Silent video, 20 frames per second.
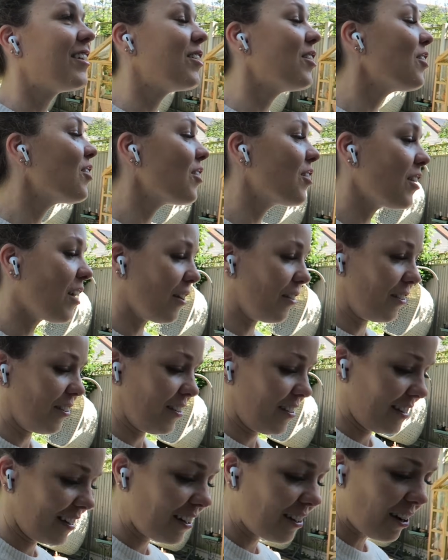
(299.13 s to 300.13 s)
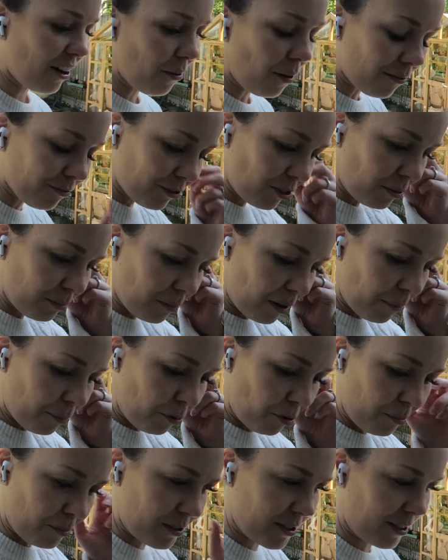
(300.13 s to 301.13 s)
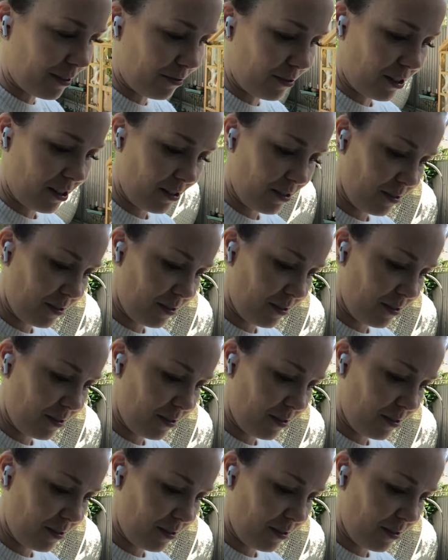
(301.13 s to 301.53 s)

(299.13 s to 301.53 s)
No, I've got my appointment this afternoon.